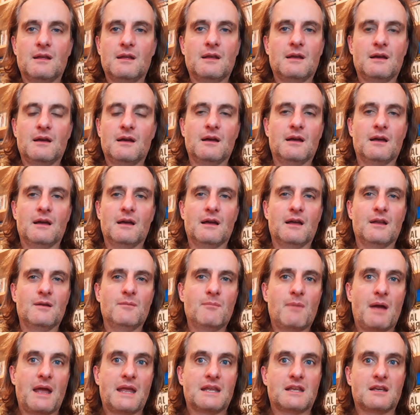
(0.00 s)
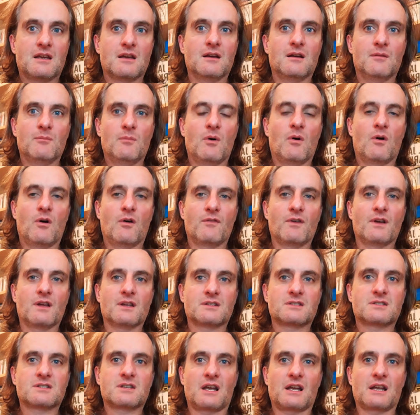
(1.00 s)
and make a more of a
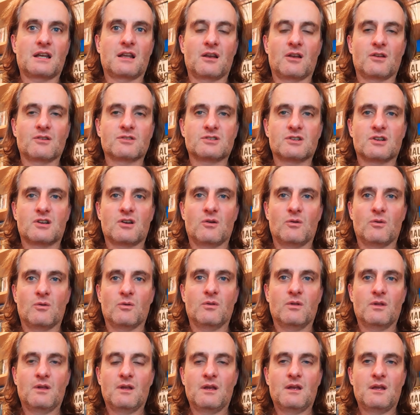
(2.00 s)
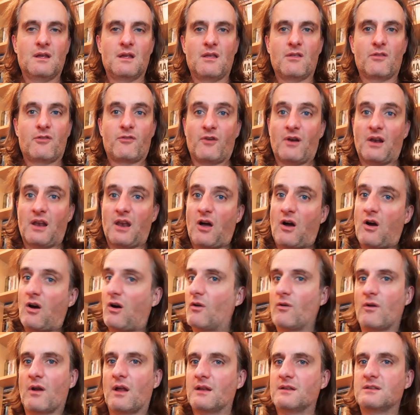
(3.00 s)
psychological thriller
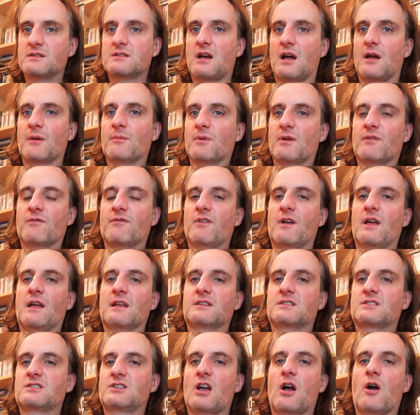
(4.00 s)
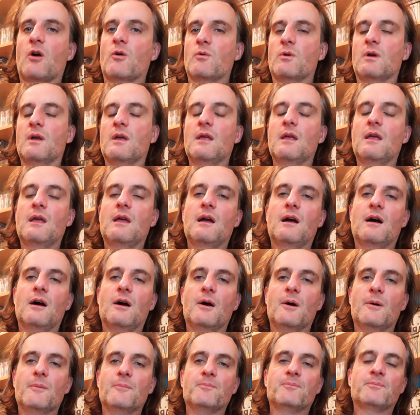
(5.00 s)
horror type of show.
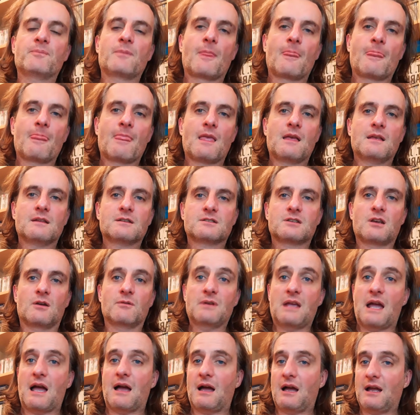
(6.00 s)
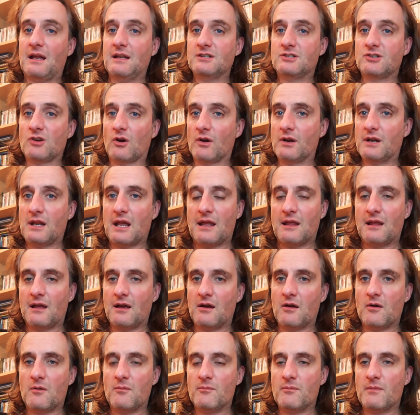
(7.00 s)
So yeah, I enjoyed it.
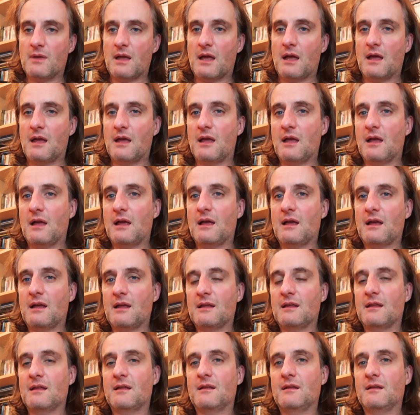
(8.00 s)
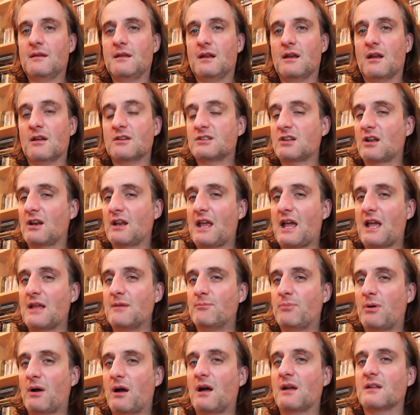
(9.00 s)
You know, it's only
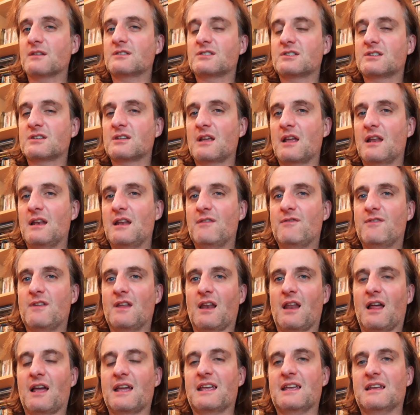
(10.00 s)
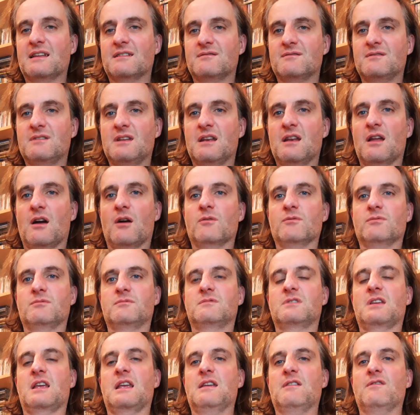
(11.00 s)
8 parts, and if you like your, you know,
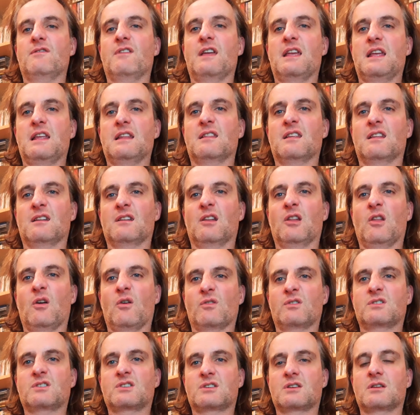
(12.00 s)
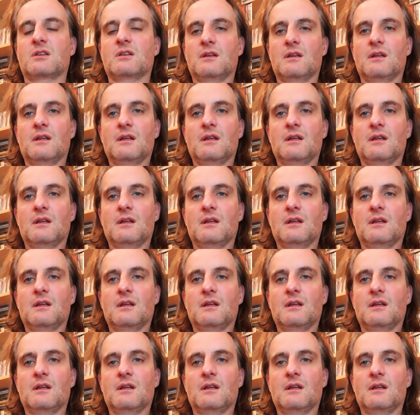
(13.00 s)
TV that looks